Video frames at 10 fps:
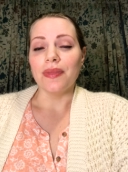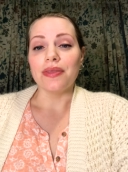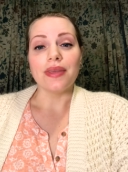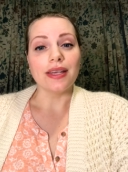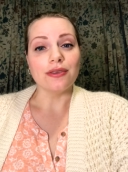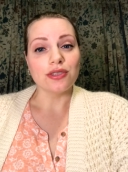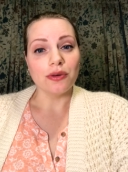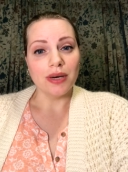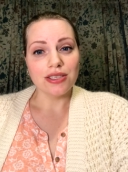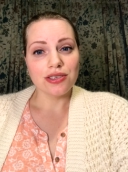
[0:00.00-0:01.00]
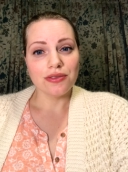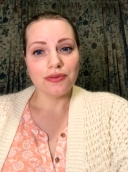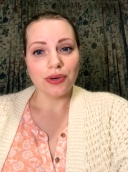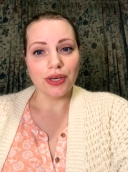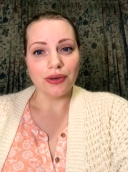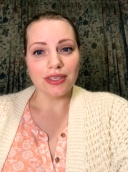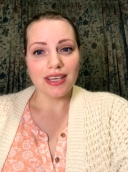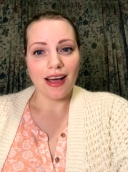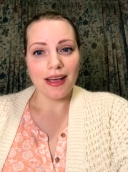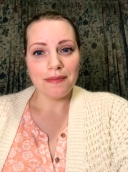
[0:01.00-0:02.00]
Thank you so much for your
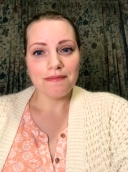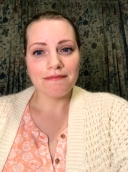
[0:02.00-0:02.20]
time,